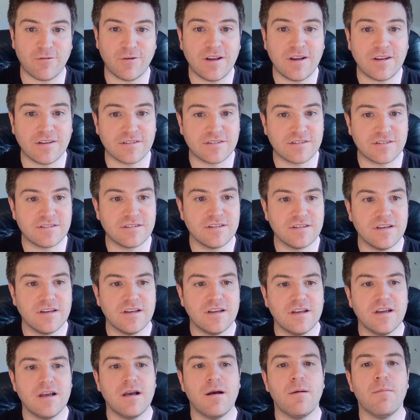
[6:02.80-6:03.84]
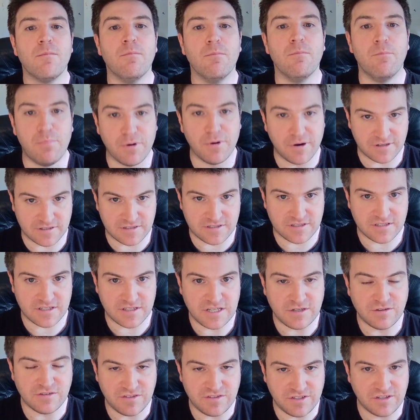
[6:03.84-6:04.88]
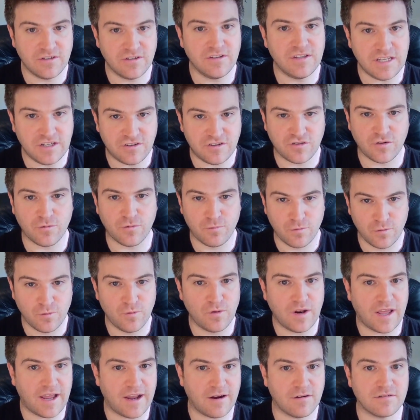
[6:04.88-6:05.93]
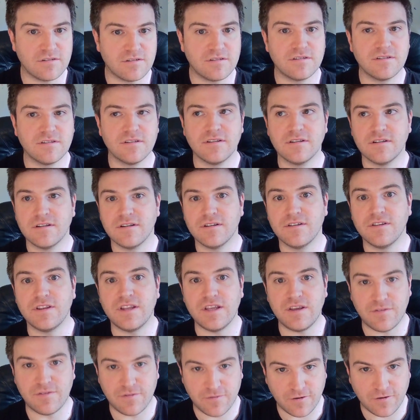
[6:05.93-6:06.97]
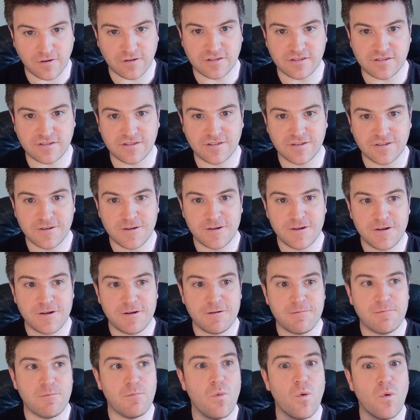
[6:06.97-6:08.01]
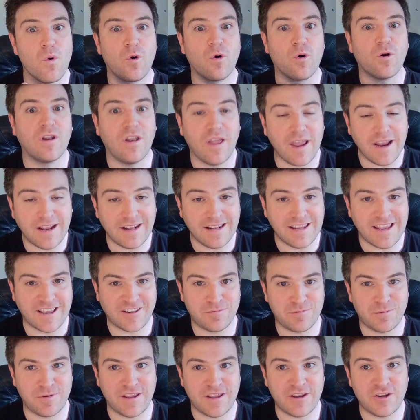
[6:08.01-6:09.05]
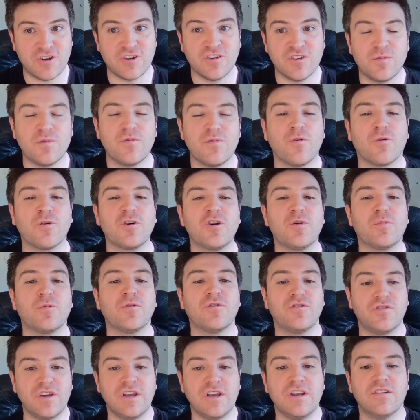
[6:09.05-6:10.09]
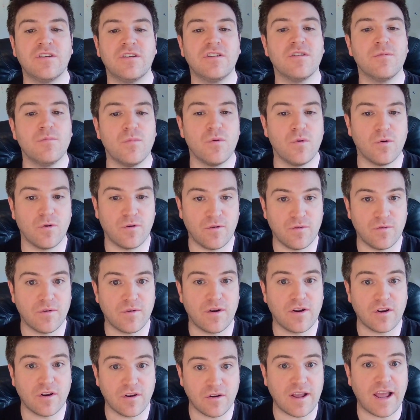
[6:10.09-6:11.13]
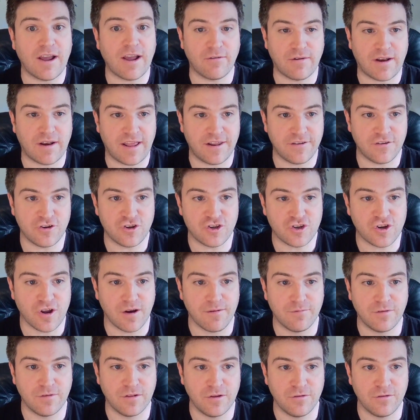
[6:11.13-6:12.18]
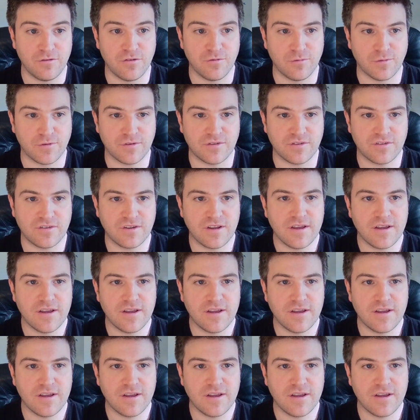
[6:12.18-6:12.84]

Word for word: else. But you still need to rule out the first more likely explanations before you proceed to the more outlandish, convoluted ones.